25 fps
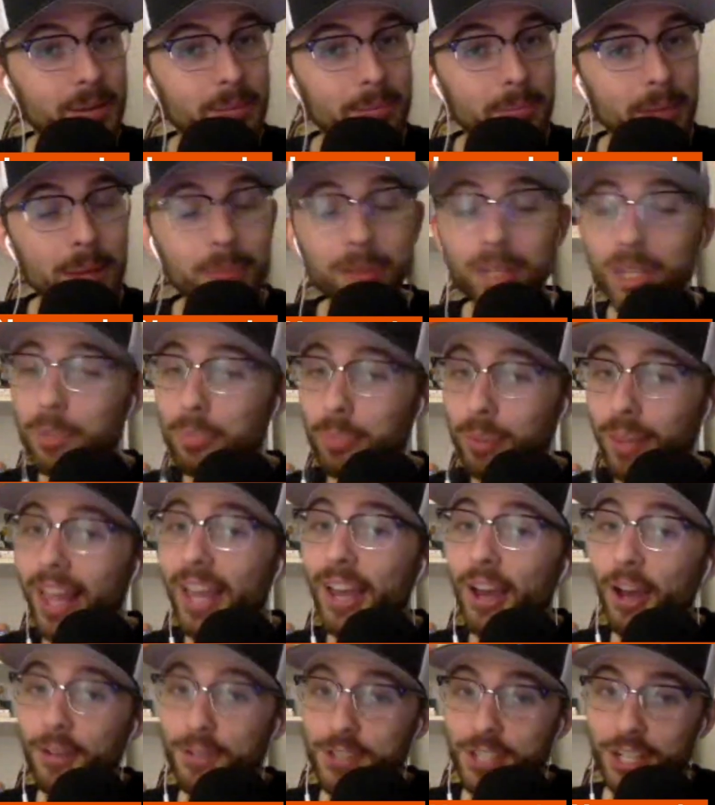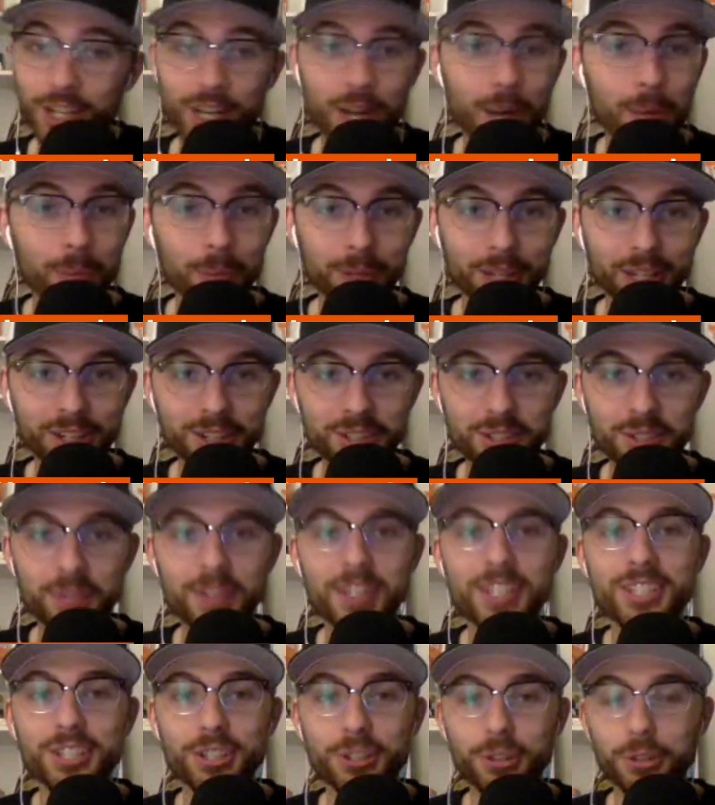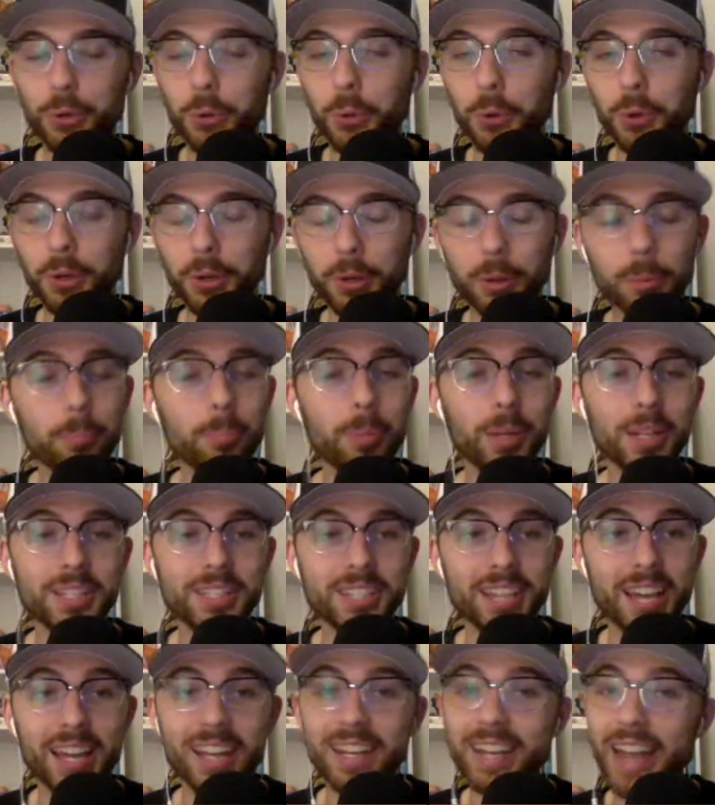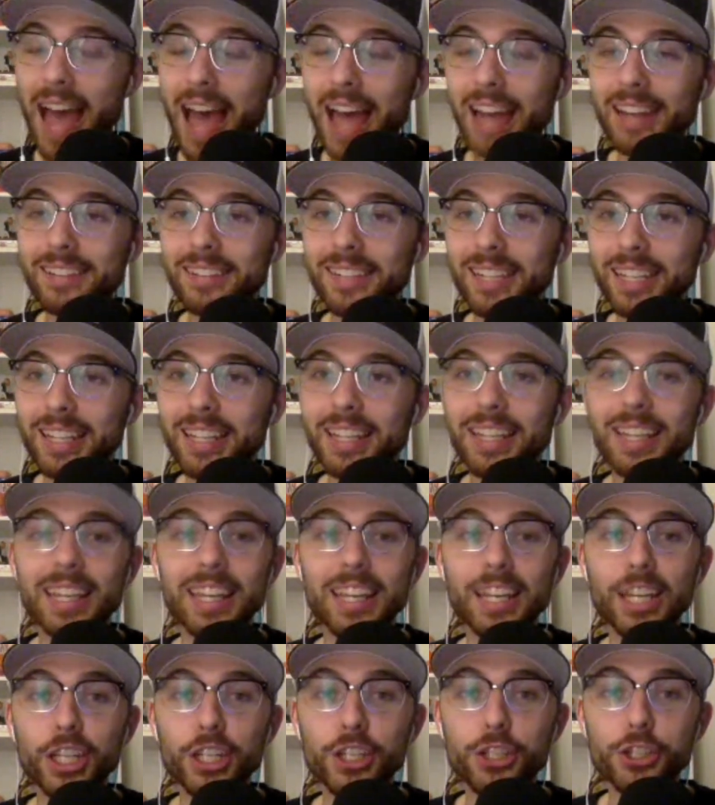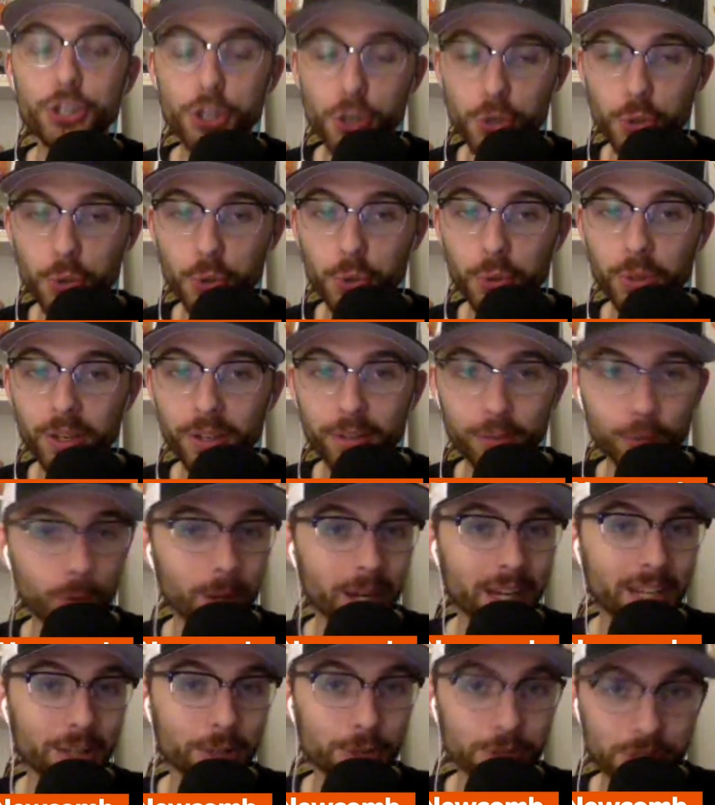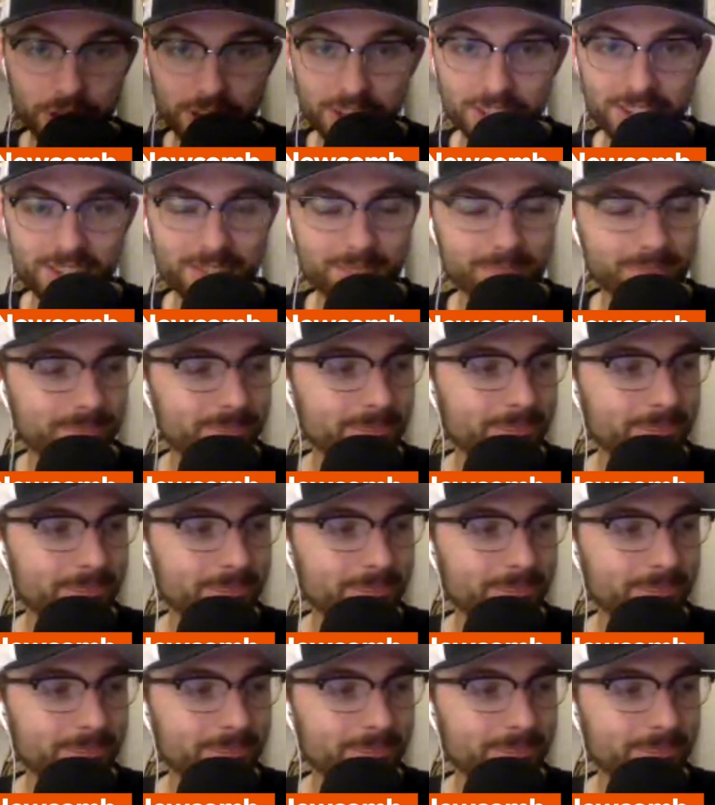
maybe the playoffs in a couple years if he's still an Oriole, but not in June of a regular season.